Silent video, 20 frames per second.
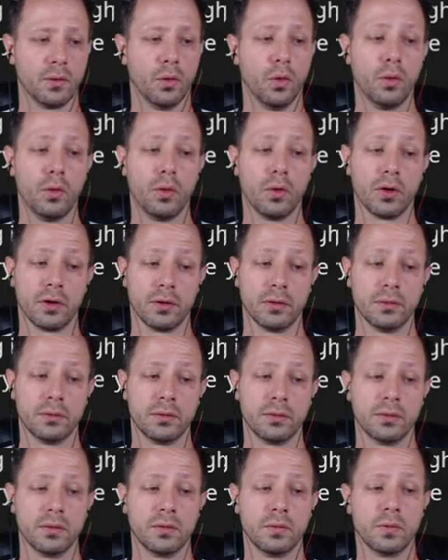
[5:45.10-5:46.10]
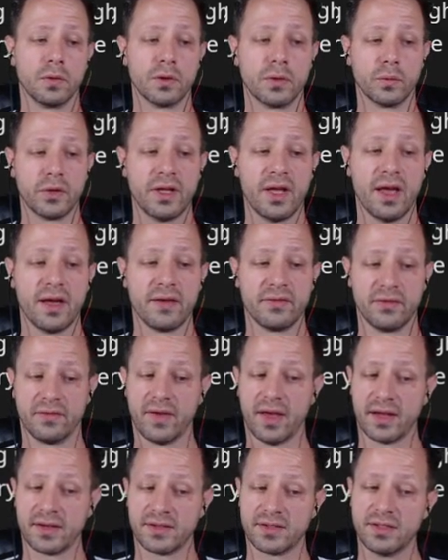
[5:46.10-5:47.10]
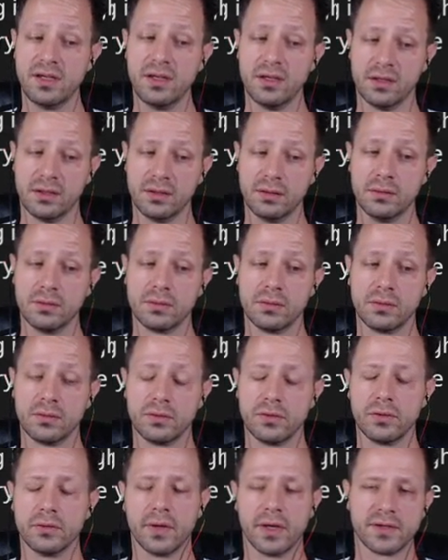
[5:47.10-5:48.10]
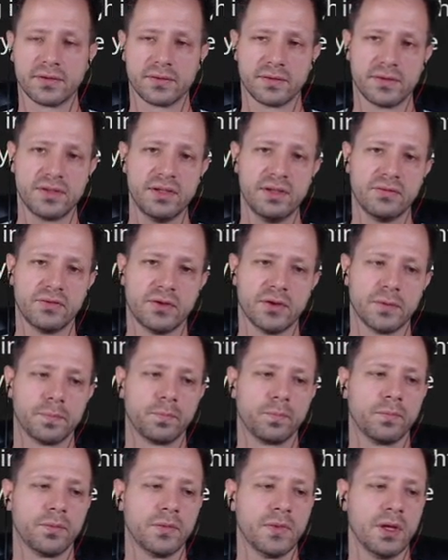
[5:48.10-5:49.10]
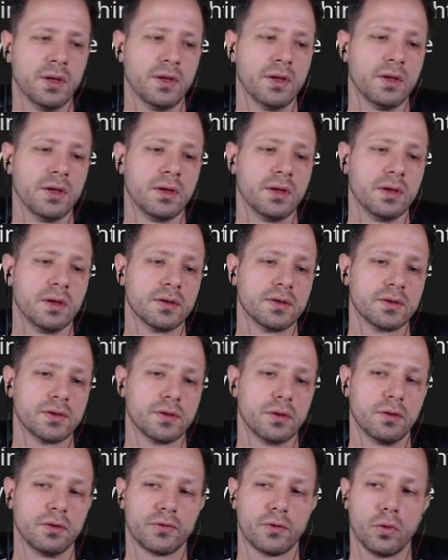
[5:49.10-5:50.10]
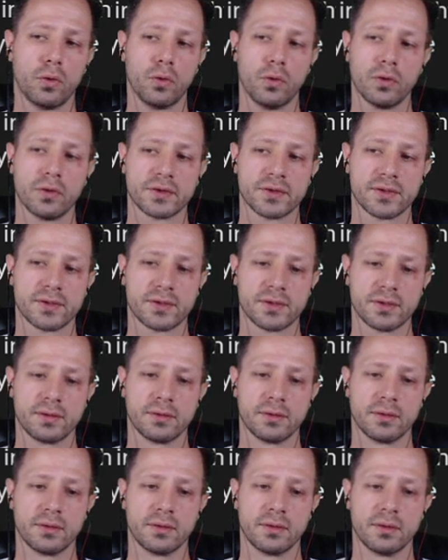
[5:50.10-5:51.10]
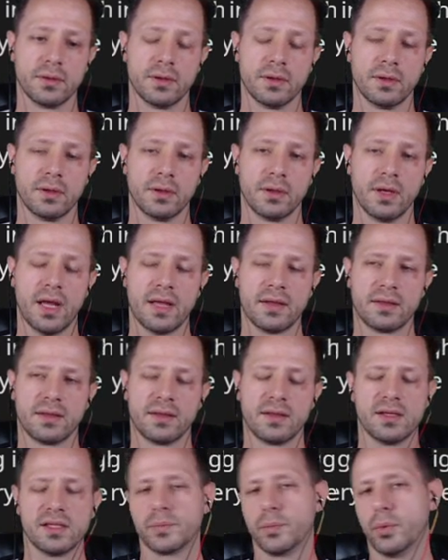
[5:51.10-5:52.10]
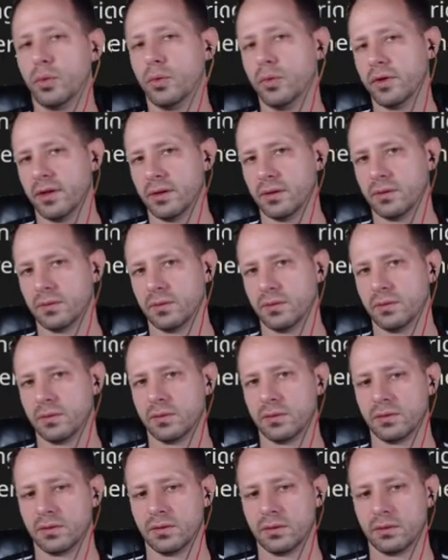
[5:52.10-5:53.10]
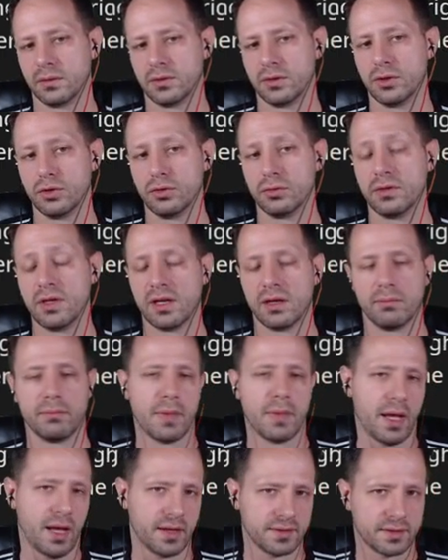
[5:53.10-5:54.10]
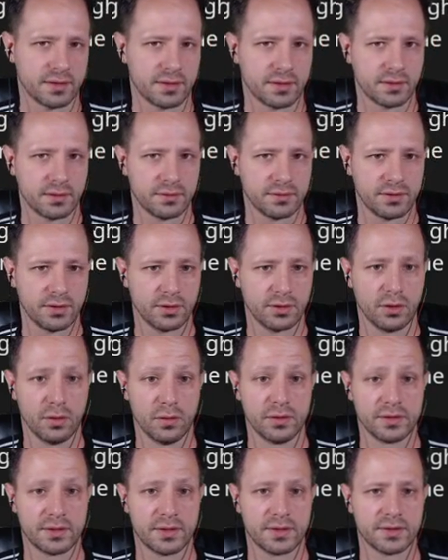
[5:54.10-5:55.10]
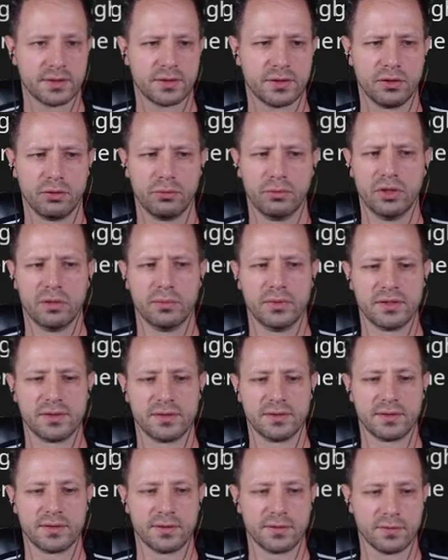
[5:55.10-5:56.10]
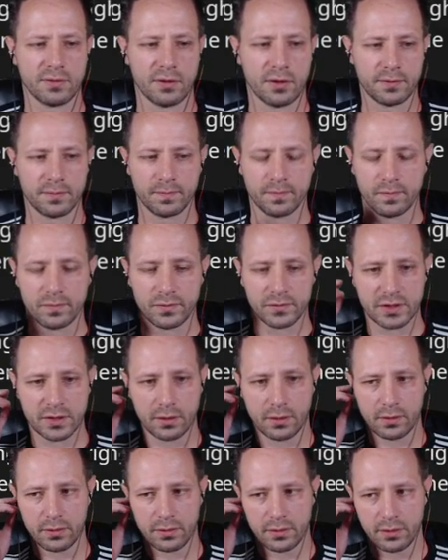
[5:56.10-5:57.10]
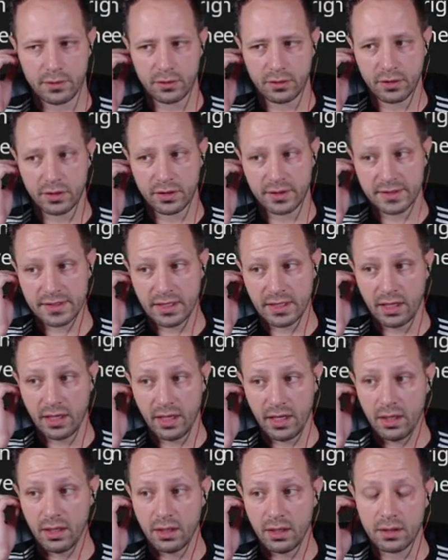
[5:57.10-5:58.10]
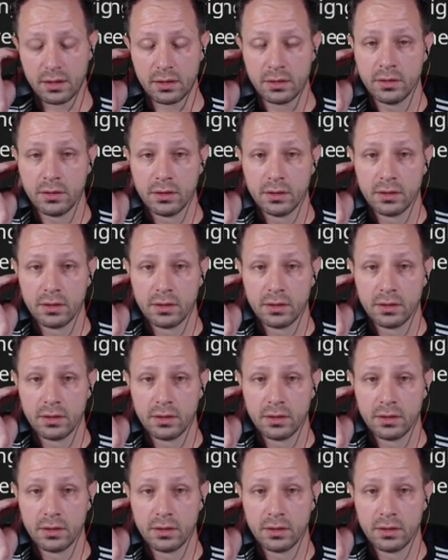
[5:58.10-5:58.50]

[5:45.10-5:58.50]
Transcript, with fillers: Or when we have a vaccine who has received it. So, of course, at this point, you need a mask to go into so many businesses, right? And so they're going to say, hey,